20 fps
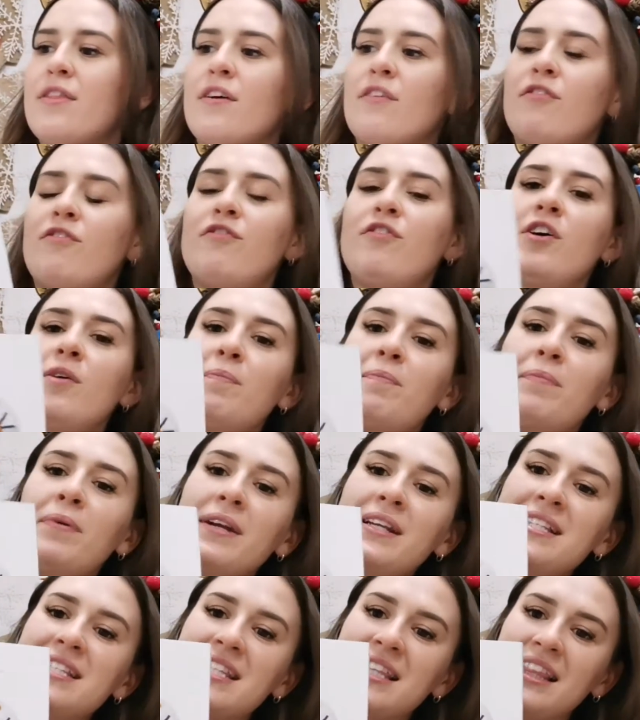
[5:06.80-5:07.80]
The
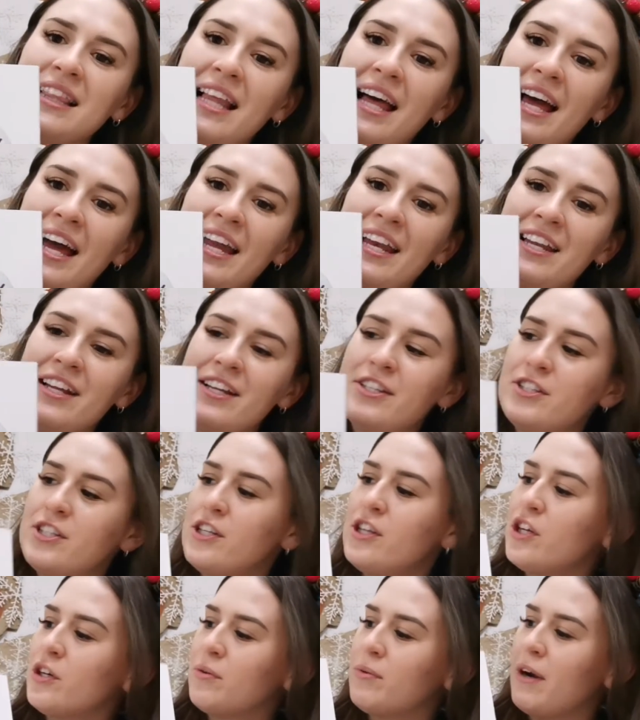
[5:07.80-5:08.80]
footprints led
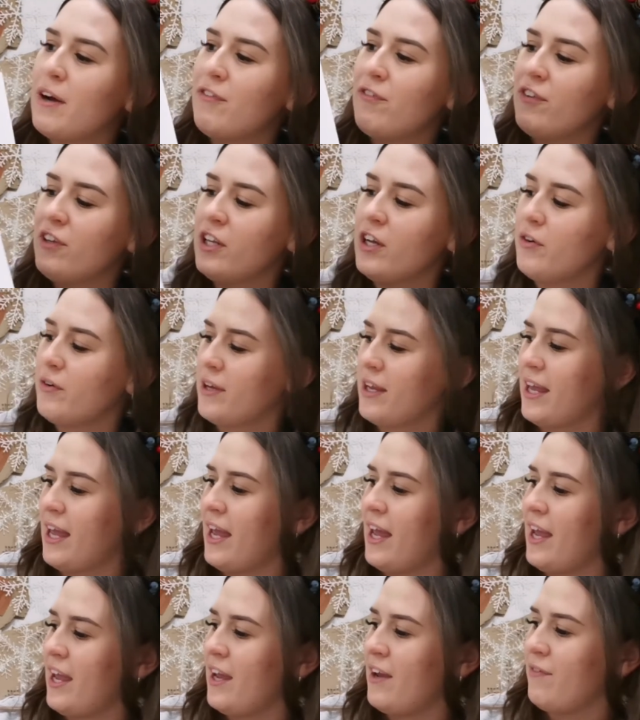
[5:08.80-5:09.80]
to the Gruffalo
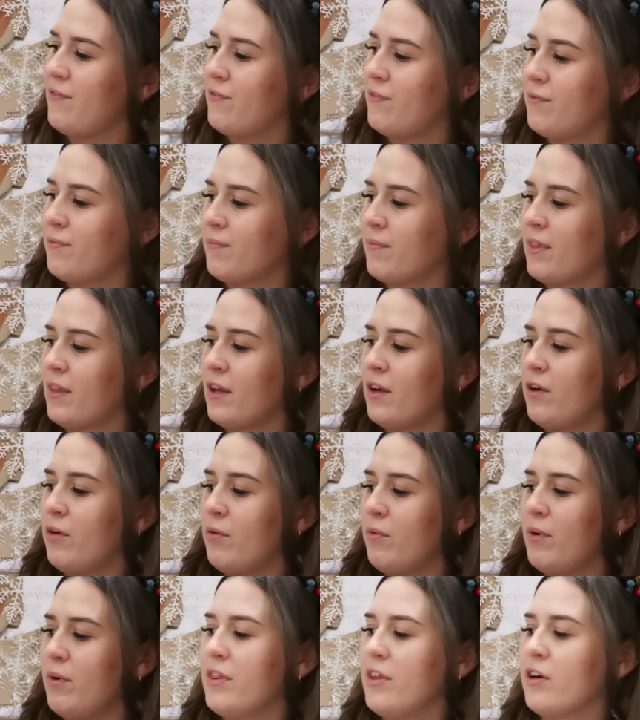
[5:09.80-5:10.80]
cave,
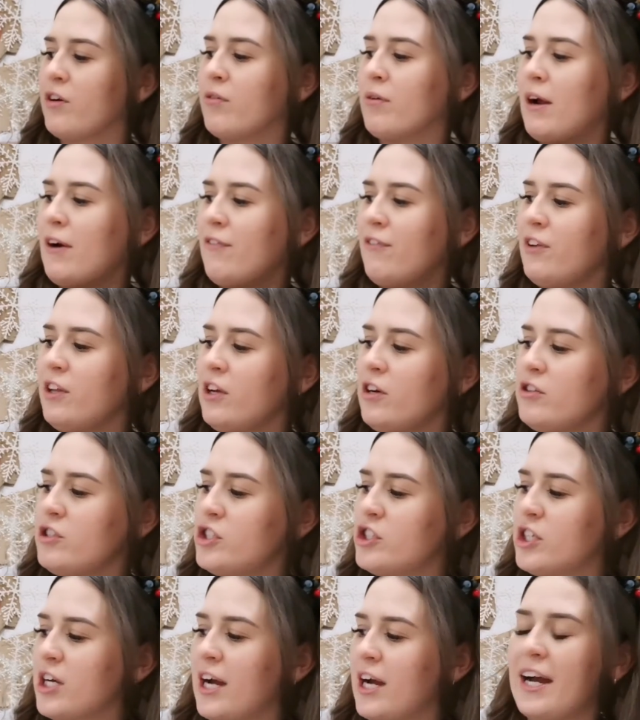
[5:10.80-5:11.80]
where the
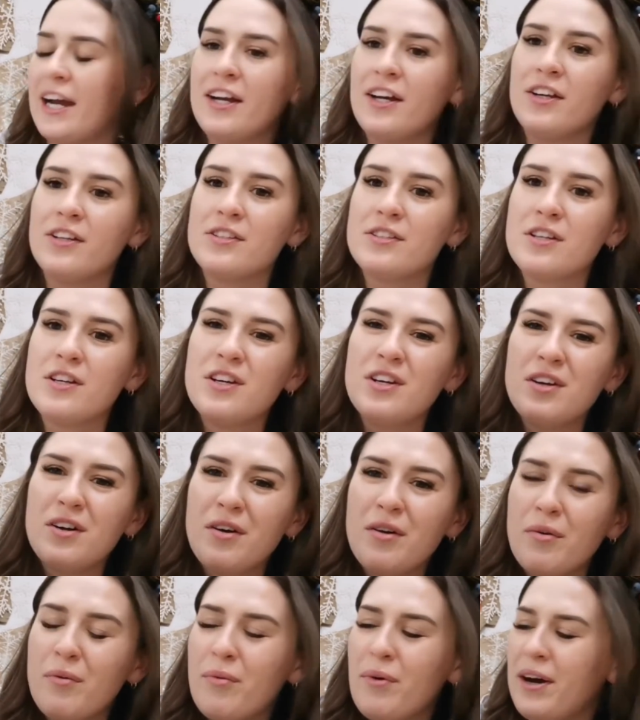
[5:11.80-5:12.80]
Gruffalo's child
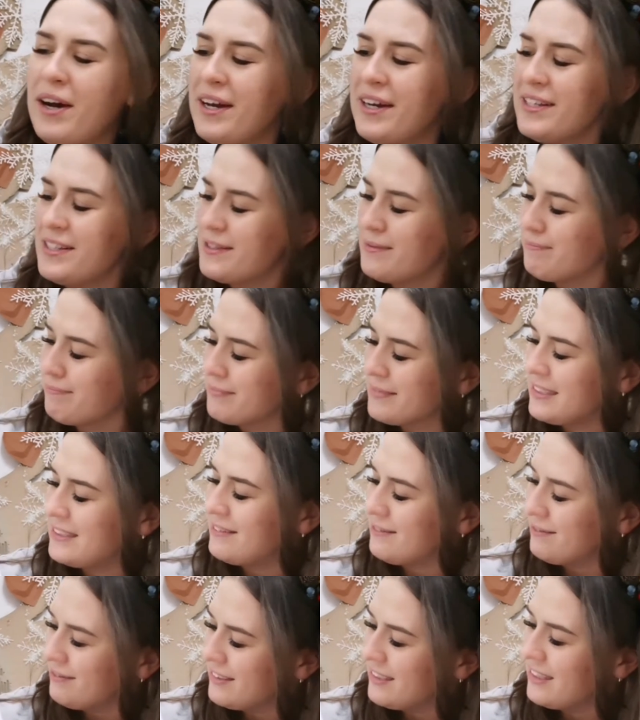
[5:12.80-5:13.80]
was
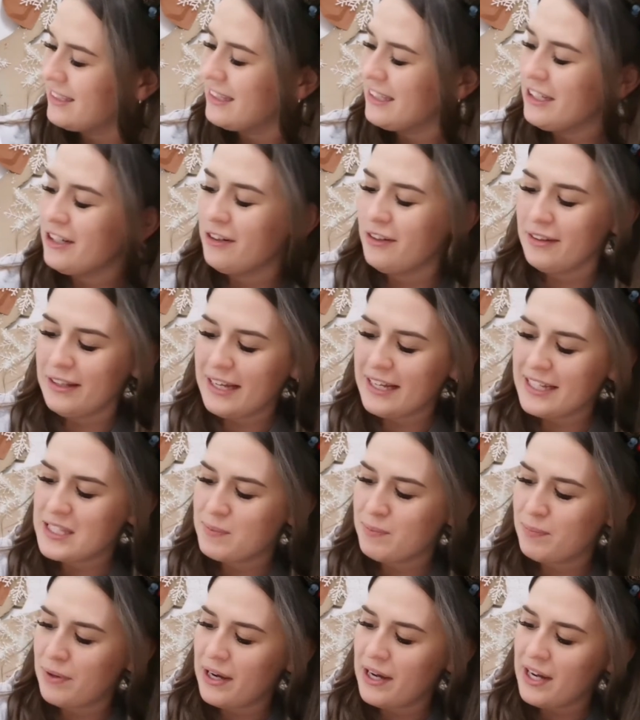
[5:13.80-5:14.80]
a little
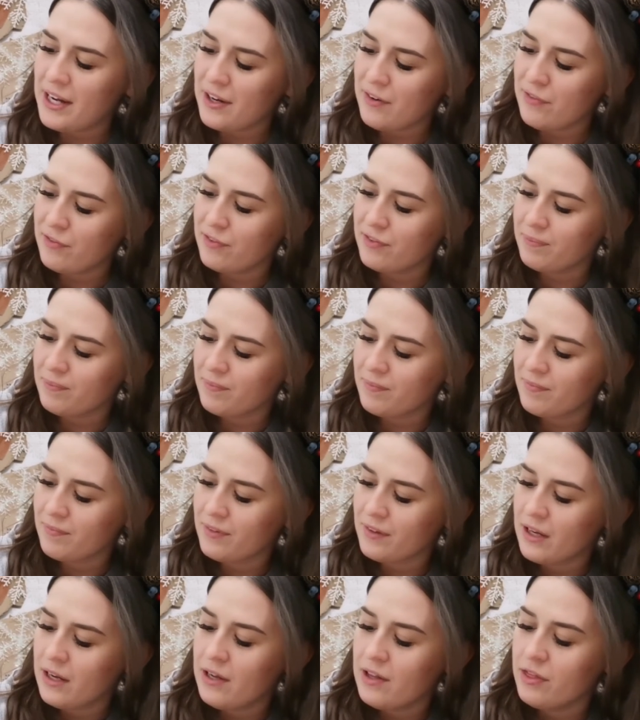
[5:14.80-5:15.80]
less brave.
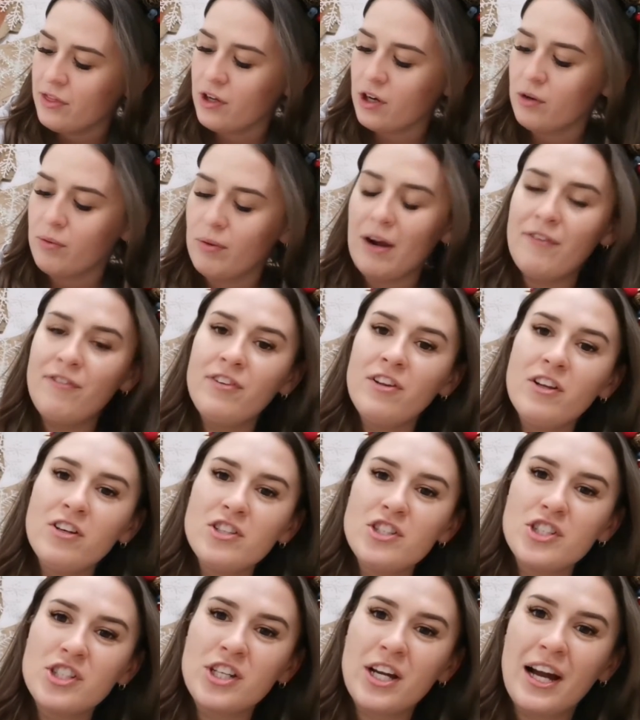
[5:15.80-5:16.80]
The
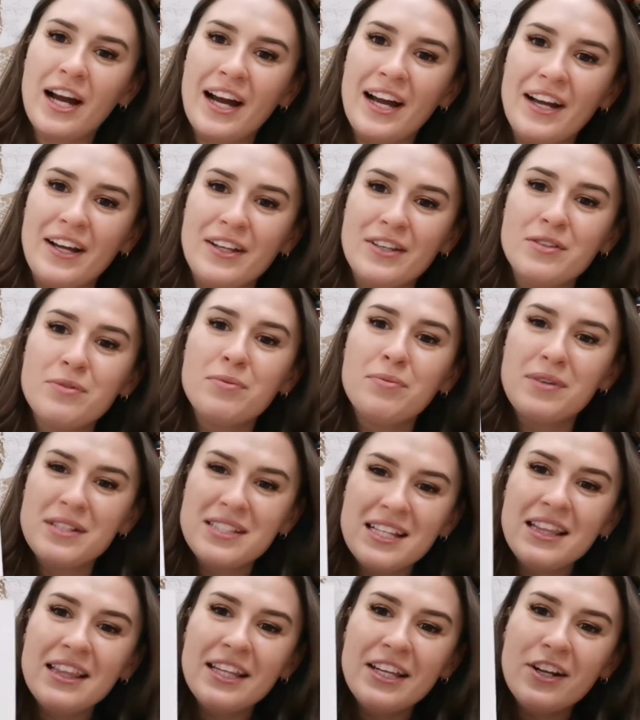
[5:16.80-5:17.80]
Gruffalo's child
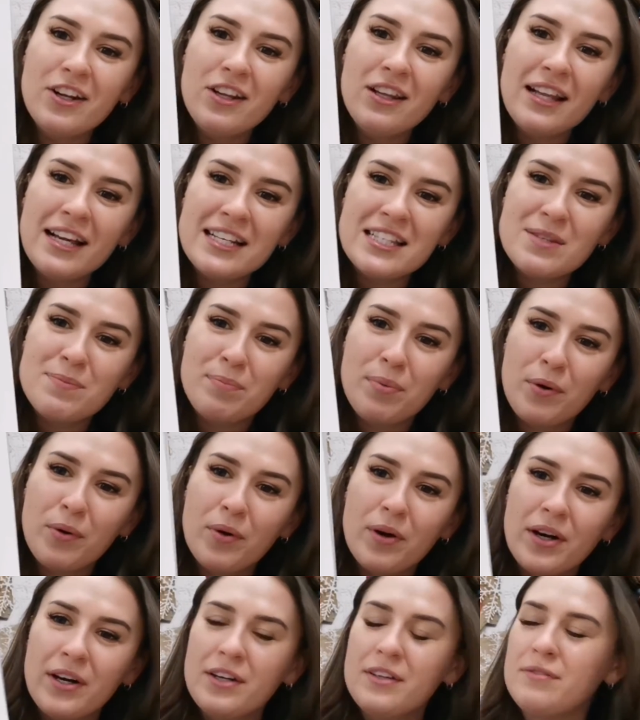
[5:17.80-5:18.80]
was a little less
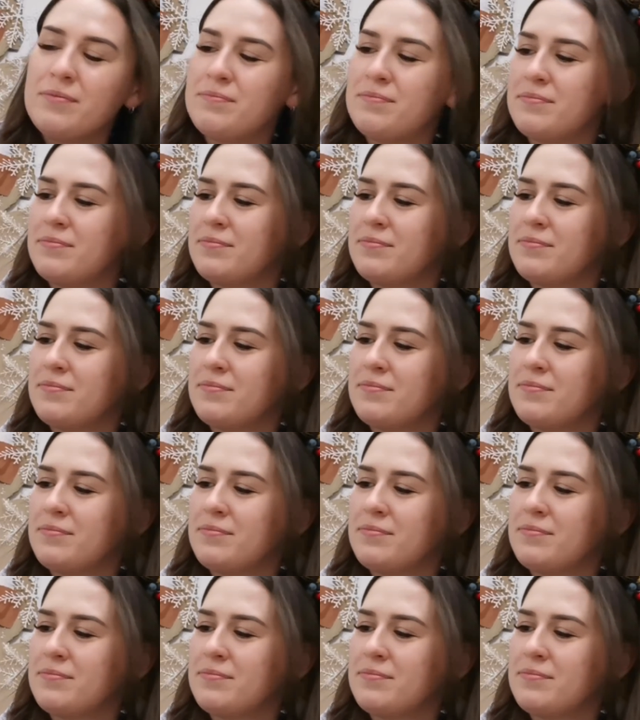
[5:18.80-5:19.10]
bored.